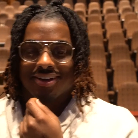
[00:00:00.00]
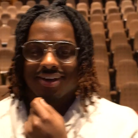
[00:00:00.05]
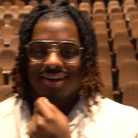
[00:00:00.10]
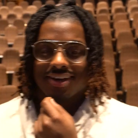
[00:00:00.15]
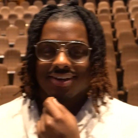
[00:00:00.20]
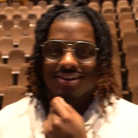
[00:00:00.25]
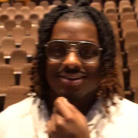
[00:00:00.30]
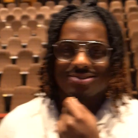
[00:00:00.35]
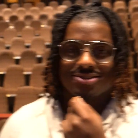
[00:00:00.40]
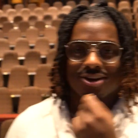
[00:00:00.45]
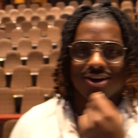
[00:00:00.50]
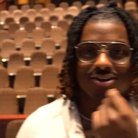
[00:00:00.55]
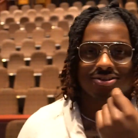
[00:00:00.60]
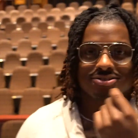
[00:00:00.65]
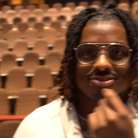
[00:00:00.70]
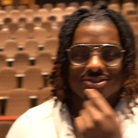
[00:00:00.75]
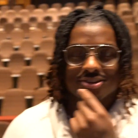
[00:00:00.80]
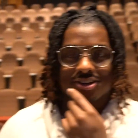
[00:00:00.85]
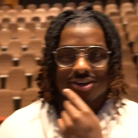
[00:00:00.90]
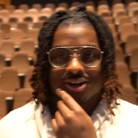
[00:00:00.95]
and then talk
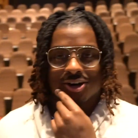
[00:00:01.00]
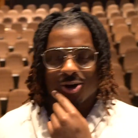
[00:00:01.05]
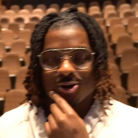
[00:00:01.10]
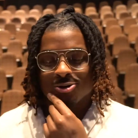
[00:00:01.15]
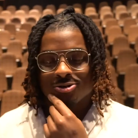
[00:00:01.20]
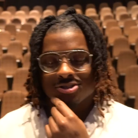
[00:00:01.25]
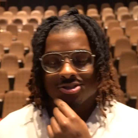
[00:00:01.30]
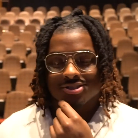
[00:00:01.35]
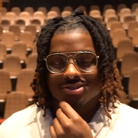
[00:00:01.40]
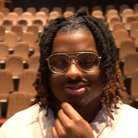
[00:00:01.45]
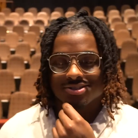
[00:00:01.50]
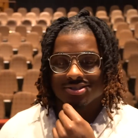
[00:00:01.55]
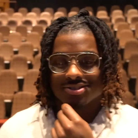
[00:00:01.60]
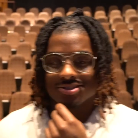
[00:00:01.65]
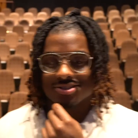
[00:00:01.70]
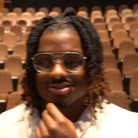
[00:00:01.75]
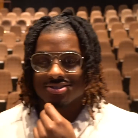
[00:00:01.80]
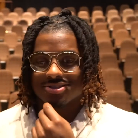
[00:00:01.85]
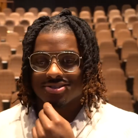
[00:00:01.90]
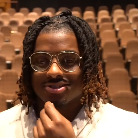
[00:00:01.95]
to the coaches, and
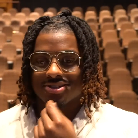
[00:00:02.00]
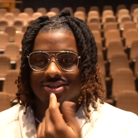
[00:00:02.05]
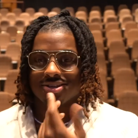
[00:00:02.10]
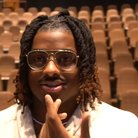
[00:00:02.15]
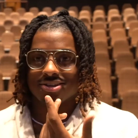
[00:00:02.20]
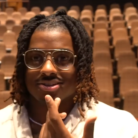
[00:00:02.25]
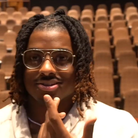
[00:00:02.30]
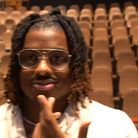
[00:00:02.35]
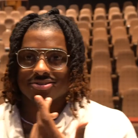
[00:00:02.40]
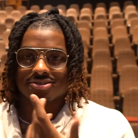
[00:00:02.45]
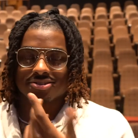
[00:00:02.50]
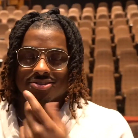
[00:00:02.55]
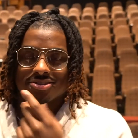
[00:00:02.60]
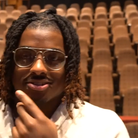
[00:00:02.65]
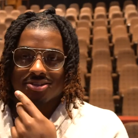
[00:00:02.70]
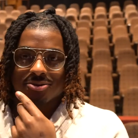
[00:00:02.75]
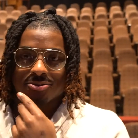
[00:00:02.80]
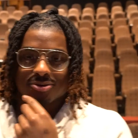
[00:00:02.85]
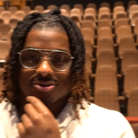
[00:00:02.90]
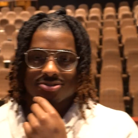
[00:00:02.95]
just see and just
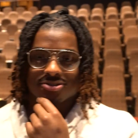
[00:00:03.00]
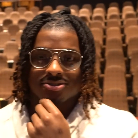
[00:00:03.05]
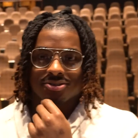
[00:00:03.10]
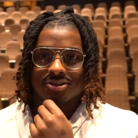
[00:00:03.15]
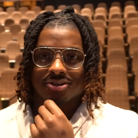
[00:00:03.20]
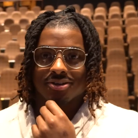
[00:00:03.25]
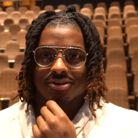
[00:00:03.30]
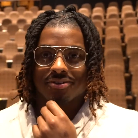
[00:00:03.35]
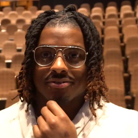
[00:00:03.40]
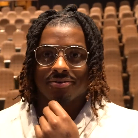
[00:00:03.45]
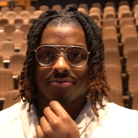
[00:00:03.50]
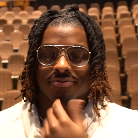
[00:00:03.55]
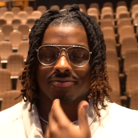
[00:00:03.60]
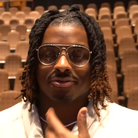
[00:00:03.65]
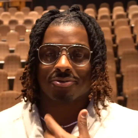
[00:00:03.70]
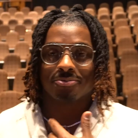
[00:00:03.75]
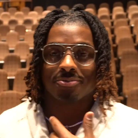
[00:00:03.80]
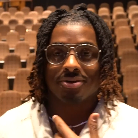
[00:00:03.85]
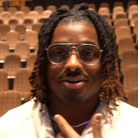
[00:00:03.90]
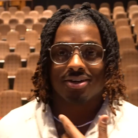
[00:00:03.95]
see what's good for
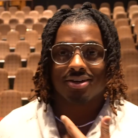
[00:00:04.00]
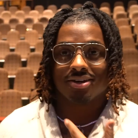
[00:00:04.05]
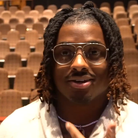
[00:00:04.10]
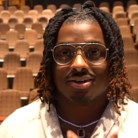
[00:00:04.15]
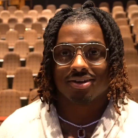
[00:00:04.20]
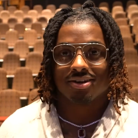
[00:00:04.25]
me.